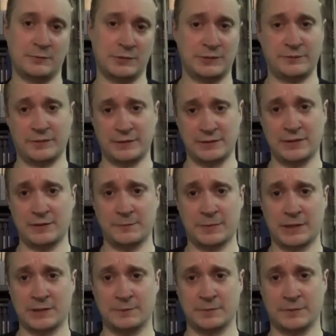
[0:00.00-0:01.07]
which fits in the
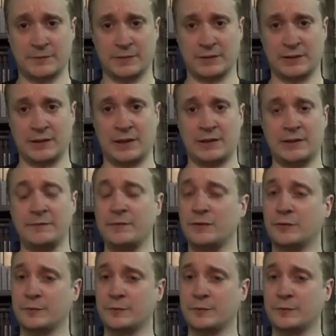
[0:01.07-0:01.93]
box perfectly, and then if you